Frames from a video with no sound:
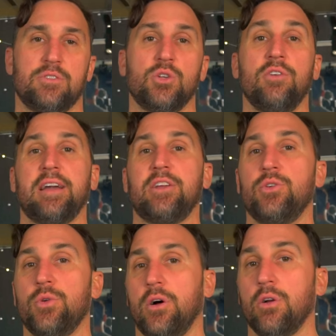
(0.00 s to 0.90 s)
So if I could
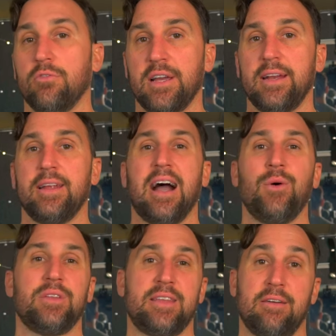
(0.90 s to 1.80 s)
do it all over again, I
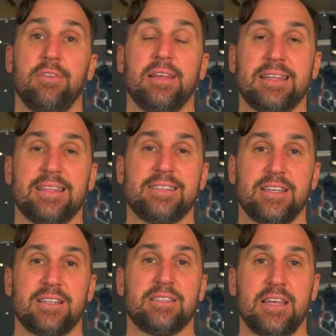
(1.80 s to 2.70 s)
would definitely get the
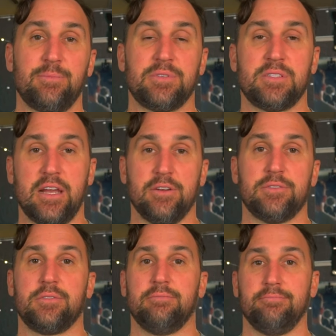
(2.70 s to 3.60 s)
6-step
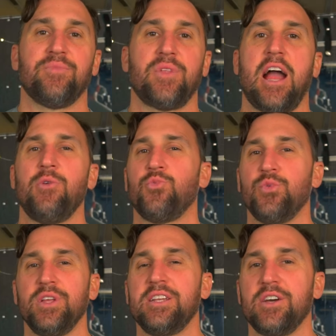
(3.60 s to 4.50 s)
stairs. I
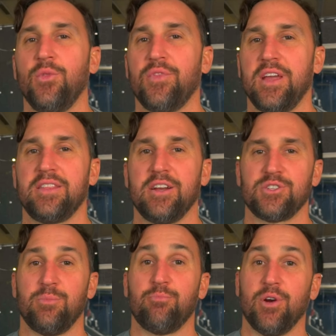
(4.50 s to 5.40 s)
really don't think there's
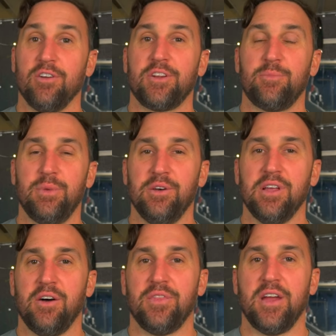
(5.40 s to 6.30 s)
a perfect build
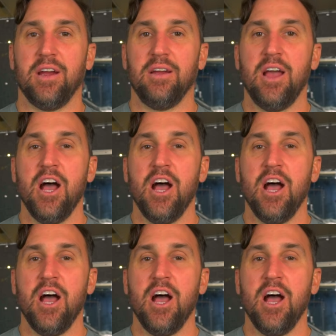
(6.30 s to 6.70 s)
out there,